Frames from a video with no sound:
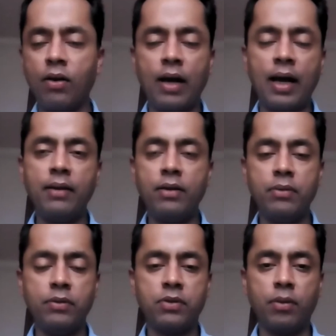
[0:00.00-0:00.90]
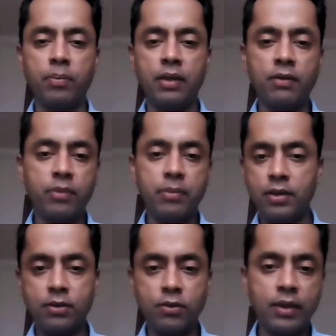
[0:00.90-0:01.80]
No, you've stopped enough for me.
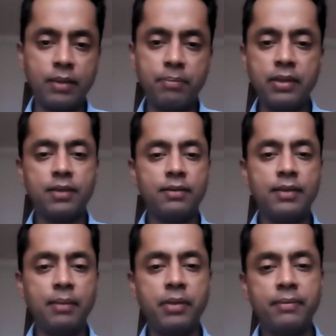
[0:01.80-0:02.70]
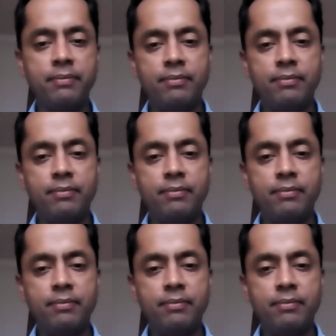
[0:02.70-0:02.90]
Just go ahead, please. Tell me.